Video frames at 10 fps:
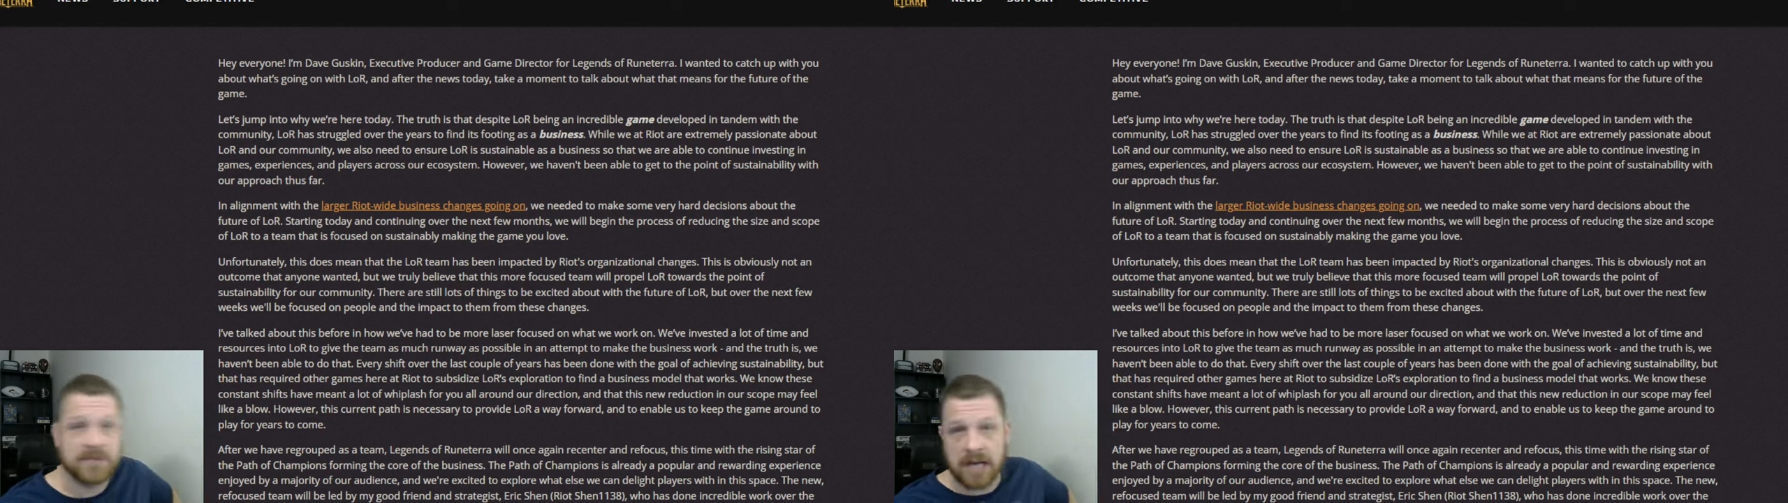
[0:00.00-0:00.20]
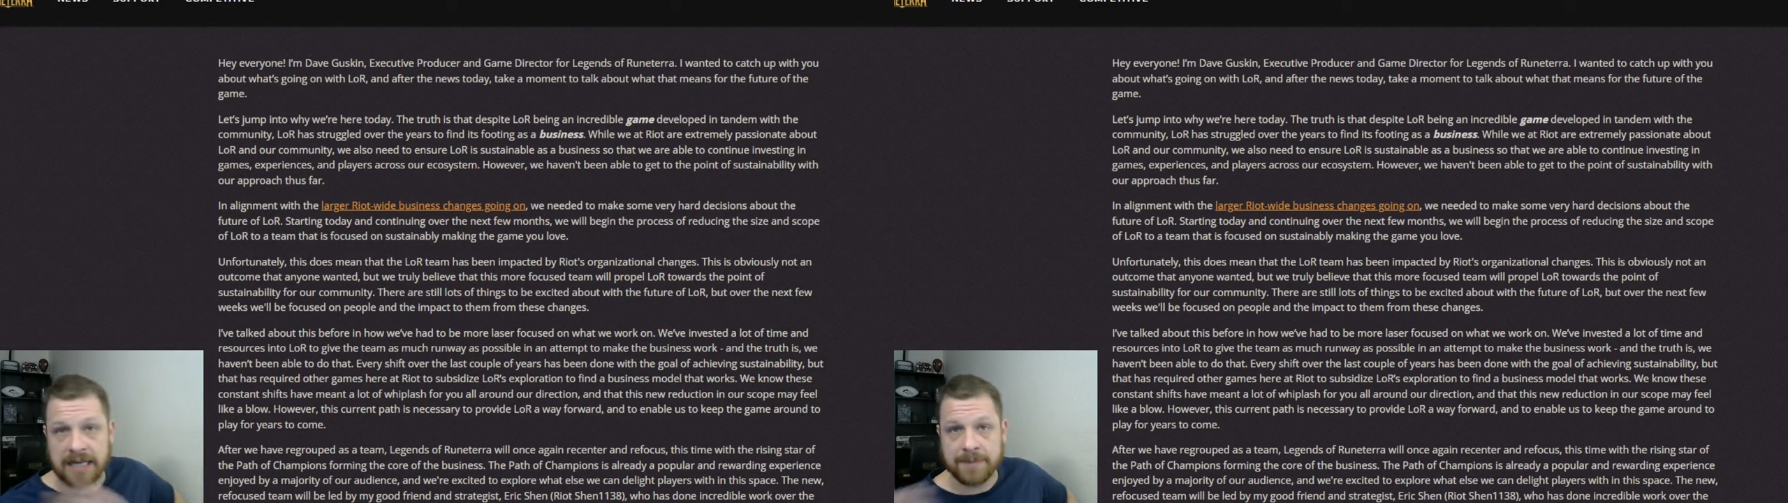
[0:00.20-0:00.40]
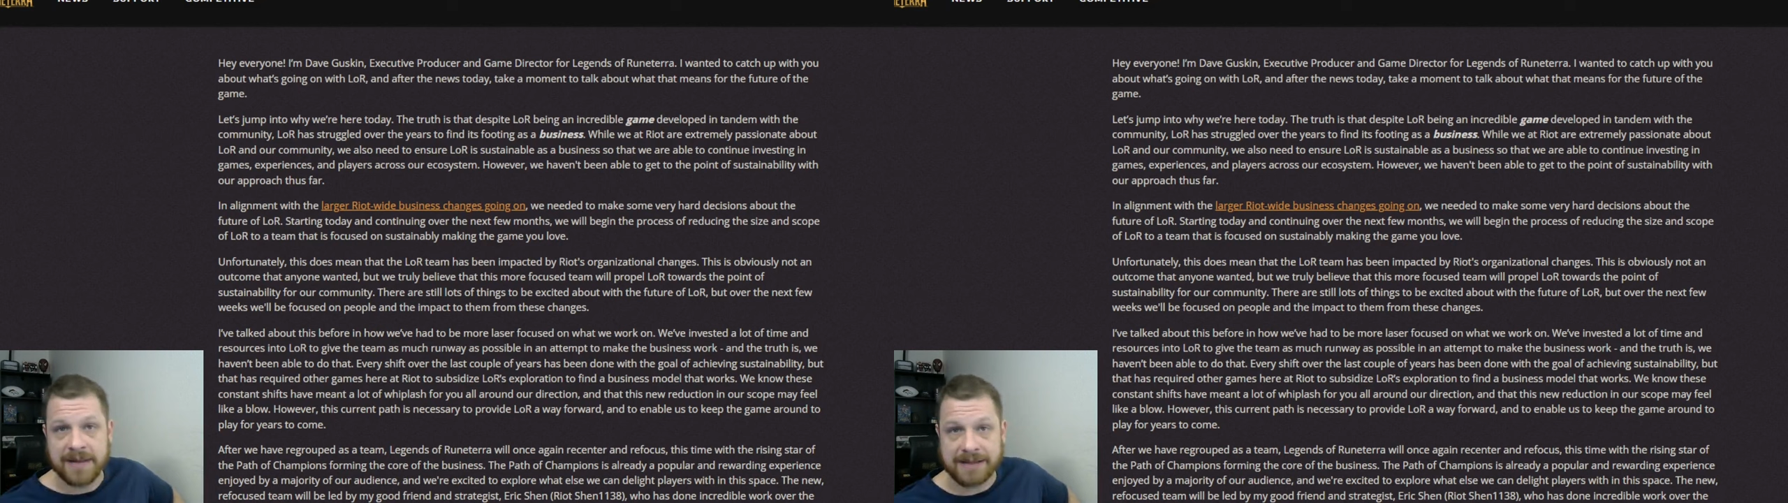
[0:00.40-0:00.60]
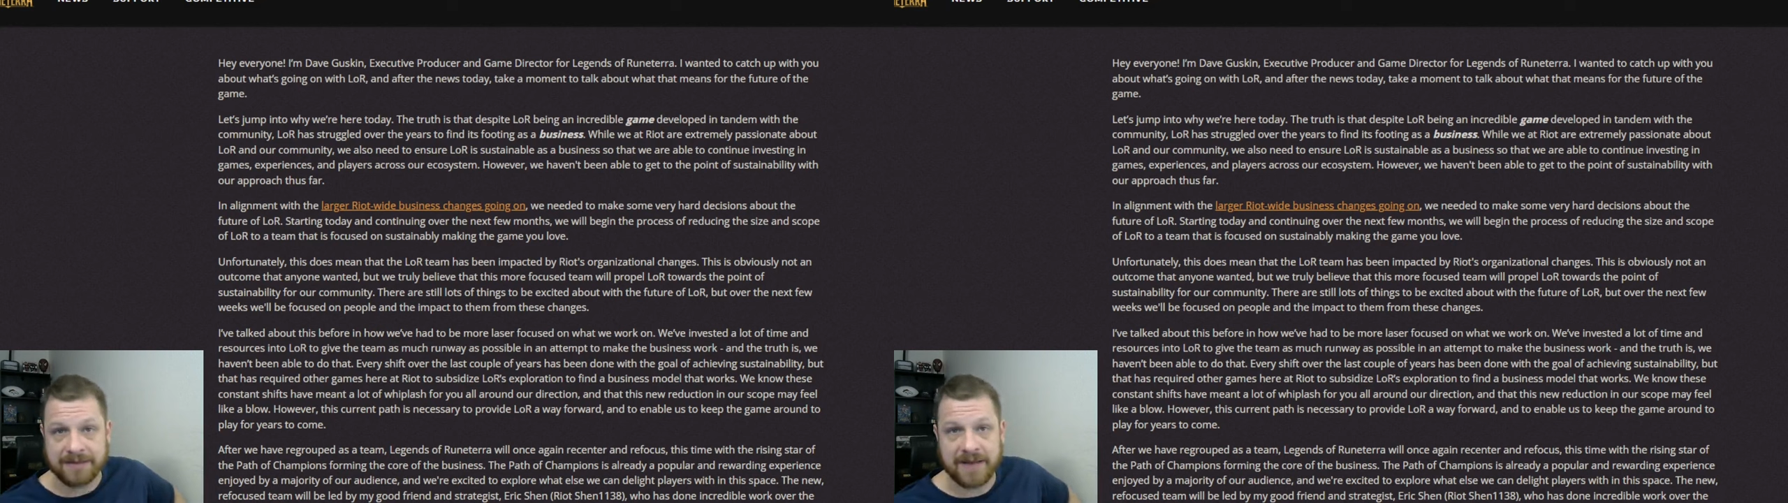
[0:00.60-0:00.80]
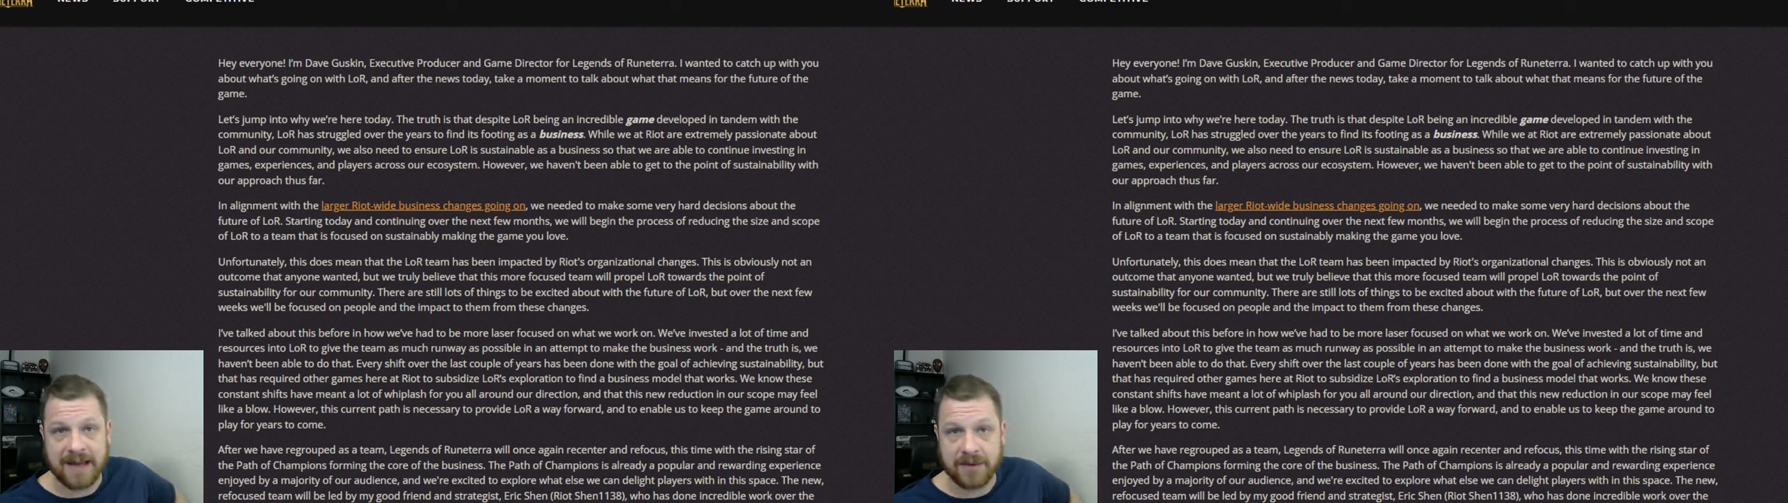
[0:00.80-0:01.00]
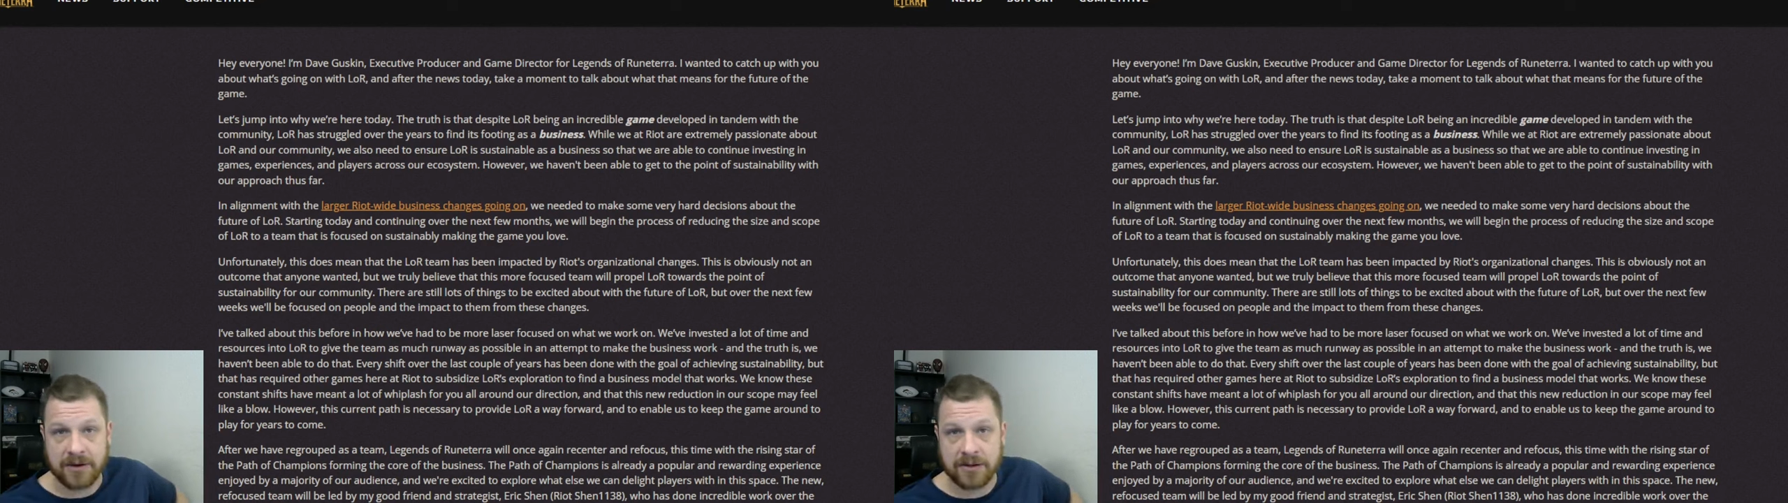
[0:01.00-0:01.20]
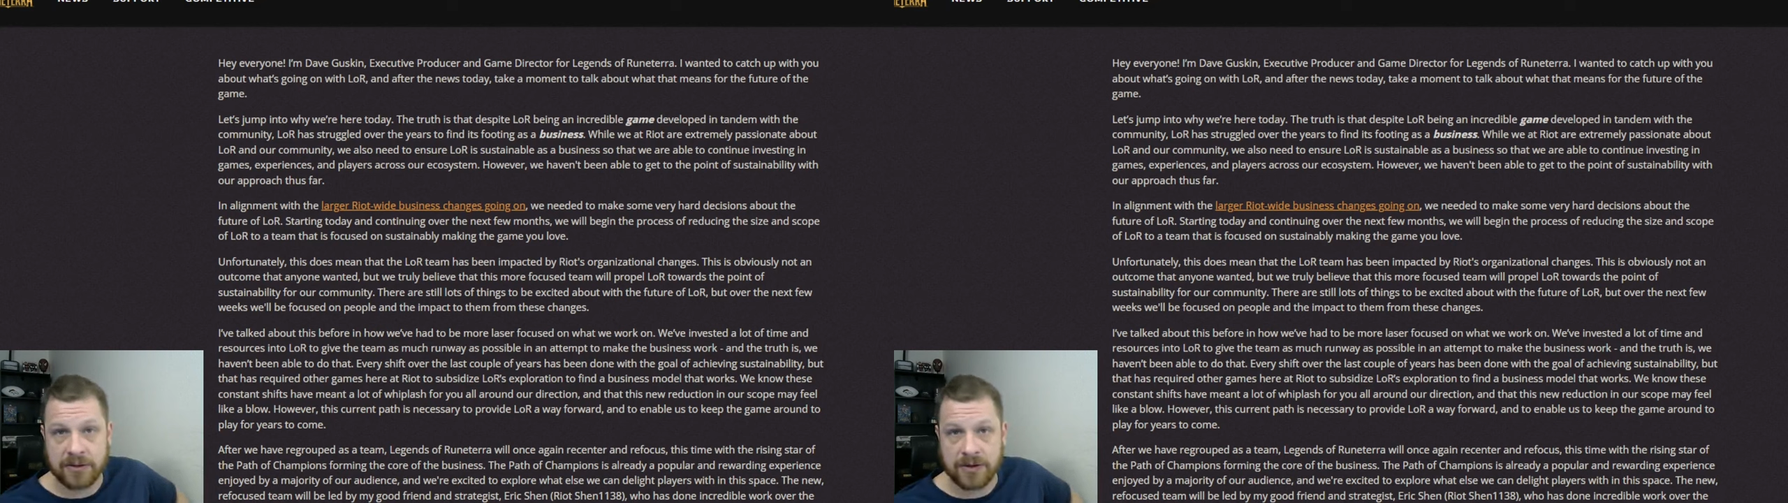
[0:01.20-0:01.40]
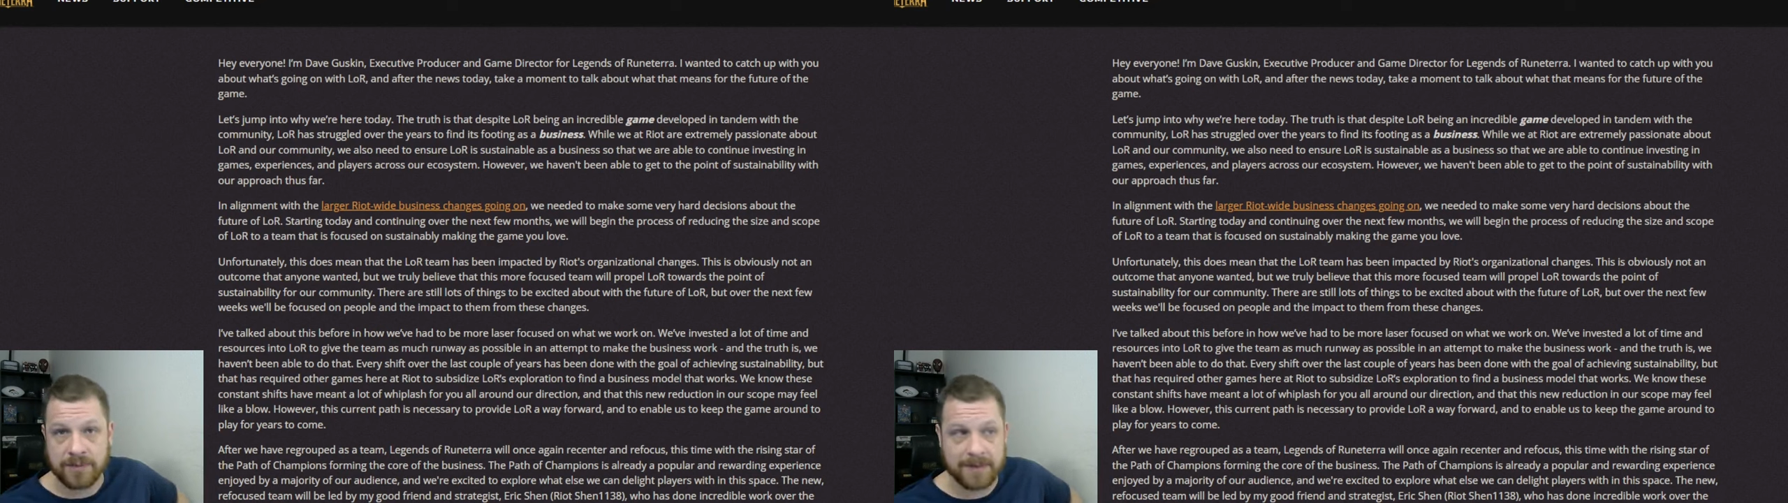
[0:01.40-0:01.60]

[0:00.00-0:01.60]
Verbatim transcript: talking about the 530